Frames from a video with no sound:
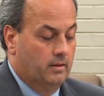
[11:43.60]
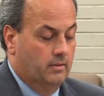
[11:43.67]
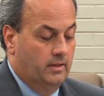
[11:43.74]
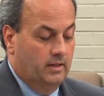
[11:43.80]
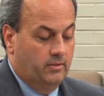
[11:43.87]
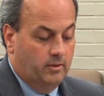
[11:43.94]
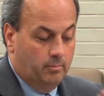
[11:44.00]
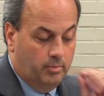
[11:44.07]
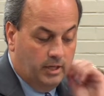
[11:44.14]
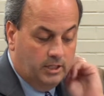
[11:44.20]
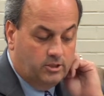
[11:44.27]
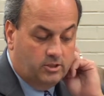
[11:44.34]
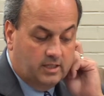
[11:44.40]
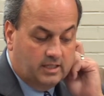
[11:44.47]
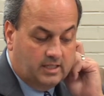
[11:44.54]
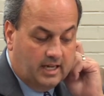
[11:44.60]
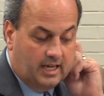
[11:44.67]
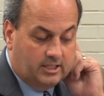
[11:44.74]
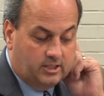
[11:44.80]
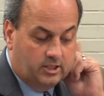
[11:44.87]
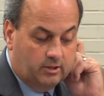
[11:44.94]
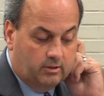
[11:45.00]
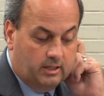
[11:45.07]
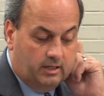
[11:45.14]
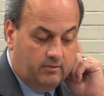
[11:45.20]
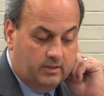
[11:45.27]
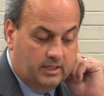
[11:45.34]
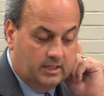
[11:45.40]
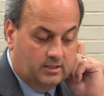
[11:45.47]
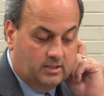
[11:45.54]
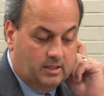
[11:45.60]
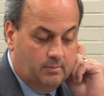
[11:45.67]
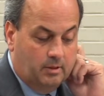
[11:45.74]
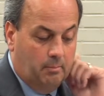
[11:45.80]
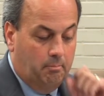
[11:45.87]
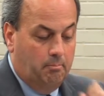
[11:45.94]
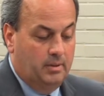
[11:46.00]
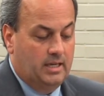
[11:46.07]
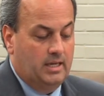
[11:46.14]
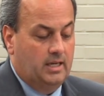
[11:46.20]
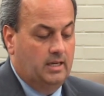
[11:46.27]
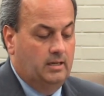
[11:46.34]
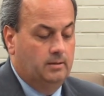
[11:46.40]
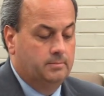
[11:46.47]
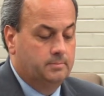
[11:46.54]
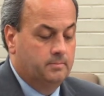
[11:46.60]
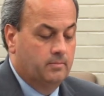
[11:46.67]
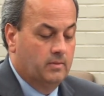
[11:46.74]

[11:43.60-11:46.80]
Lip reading: that the budget attached hereof and Exhibit B